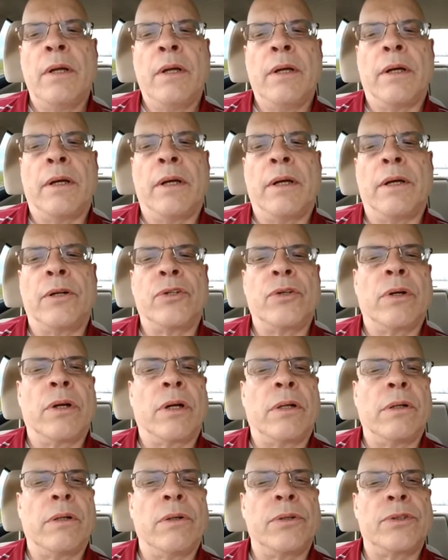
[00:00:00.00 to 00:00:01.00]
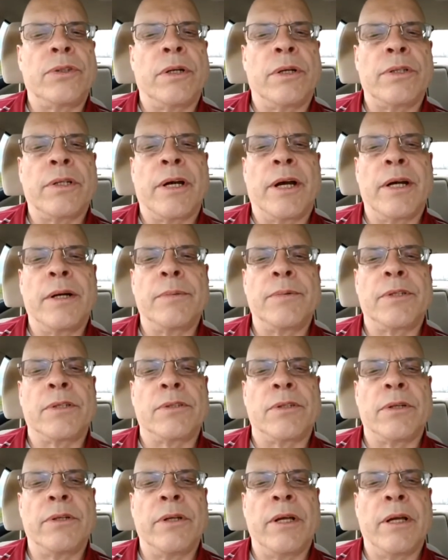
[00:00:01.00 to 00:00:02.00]
and it should include such items as
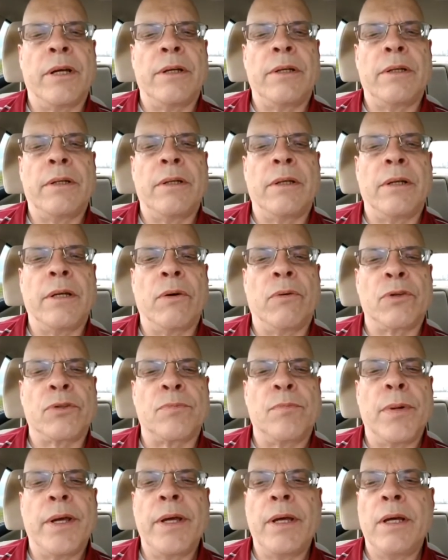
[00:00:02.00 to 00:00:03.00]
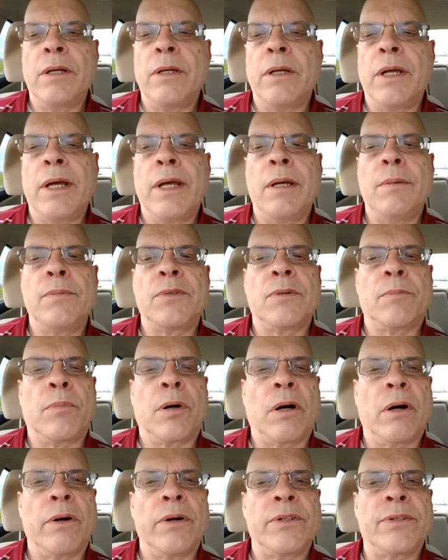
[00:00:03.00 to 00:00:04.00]
a date that it was made, names of
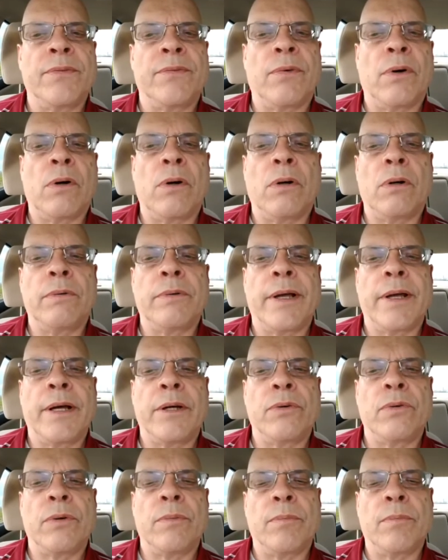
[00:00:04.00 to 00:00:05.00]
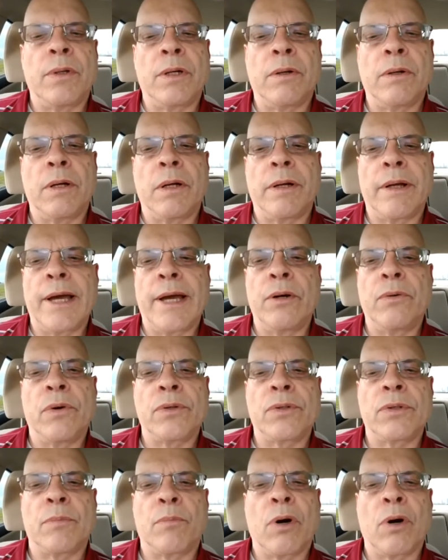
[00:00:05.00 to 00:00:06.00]
parties involved,
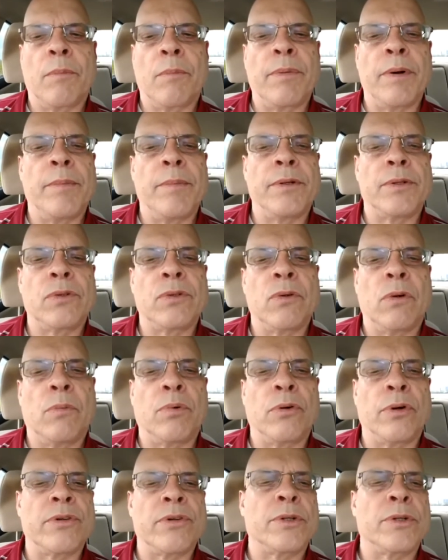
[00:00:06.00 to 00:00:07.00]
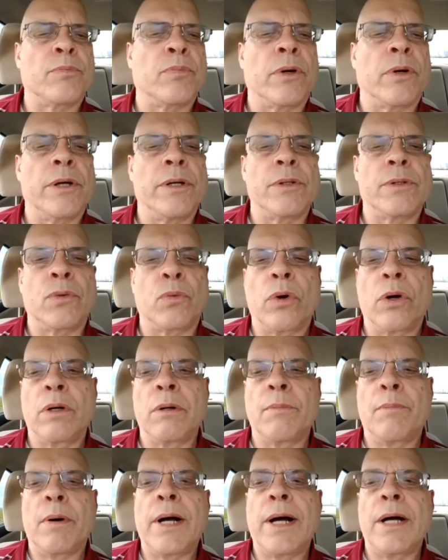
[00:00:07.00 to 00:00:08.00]
address of property being sold, purchase price, where
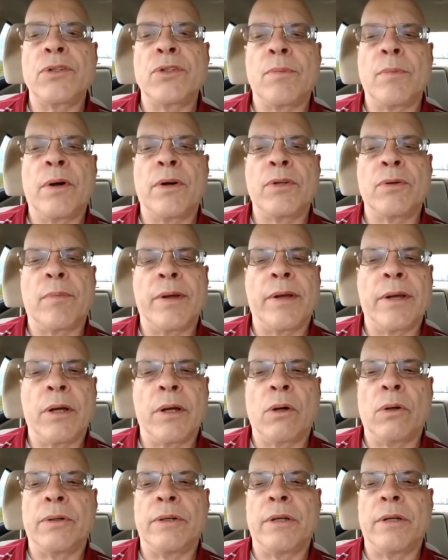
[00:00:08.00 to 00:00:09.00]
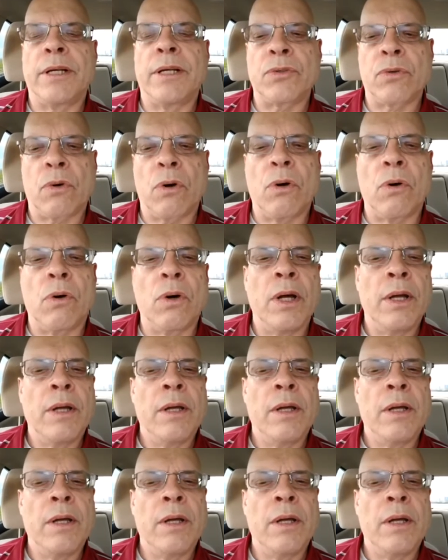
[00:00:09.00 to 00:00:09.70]
deposit monies will be held in escrow,